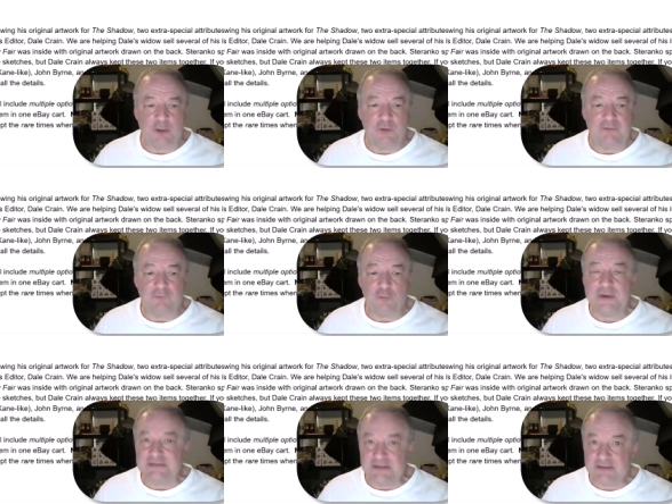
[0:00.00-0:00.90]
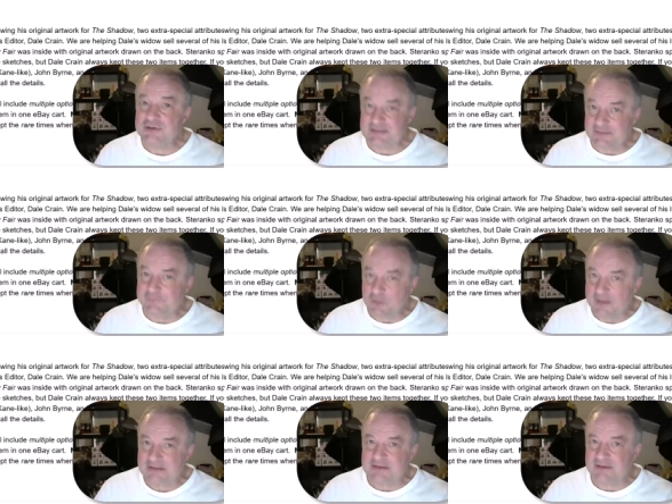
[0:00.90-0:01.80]
Whenever we did, just a few
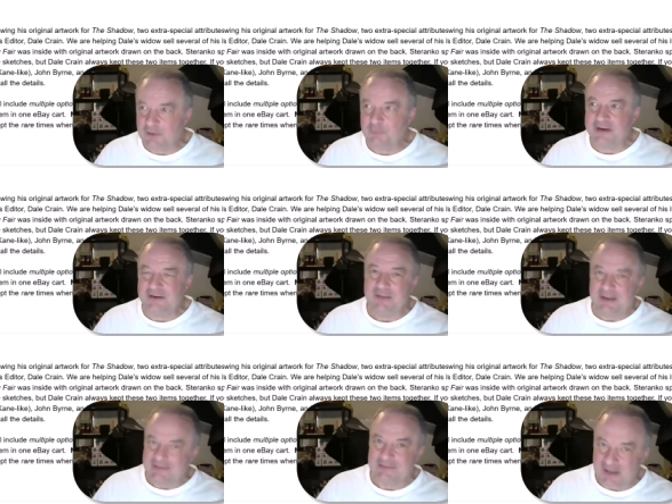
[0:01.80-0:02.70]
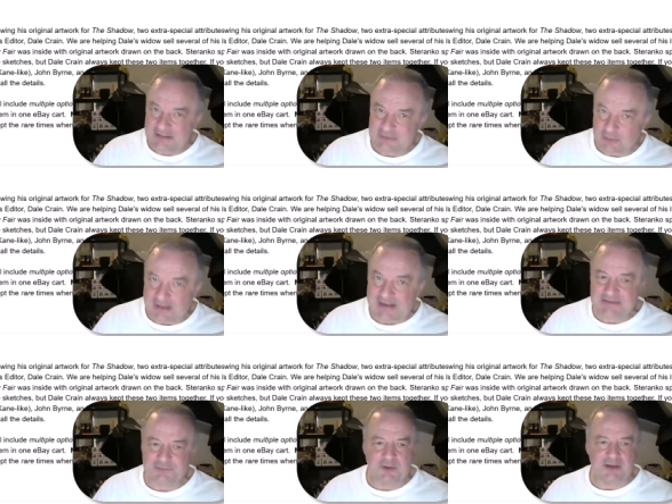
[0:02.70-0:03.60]
months ago, we lost our
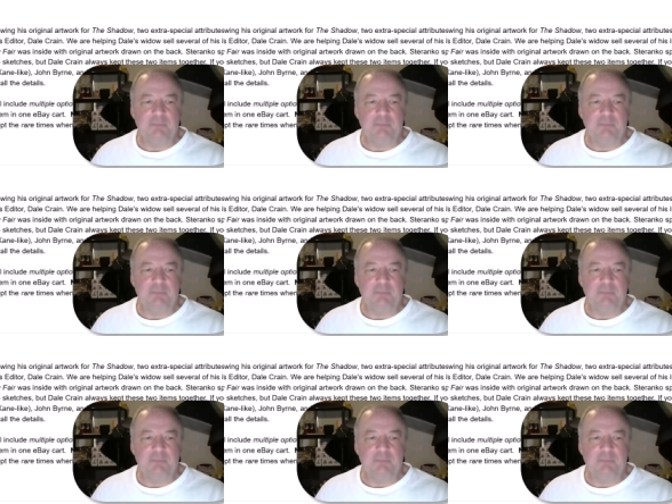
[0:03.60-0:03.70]
last one.